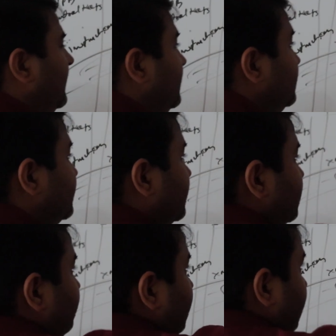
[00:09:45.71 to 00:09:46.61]

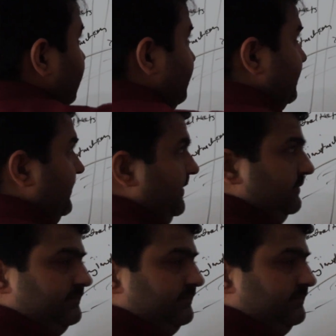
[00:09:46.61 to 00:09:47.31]
Instruction will reach here,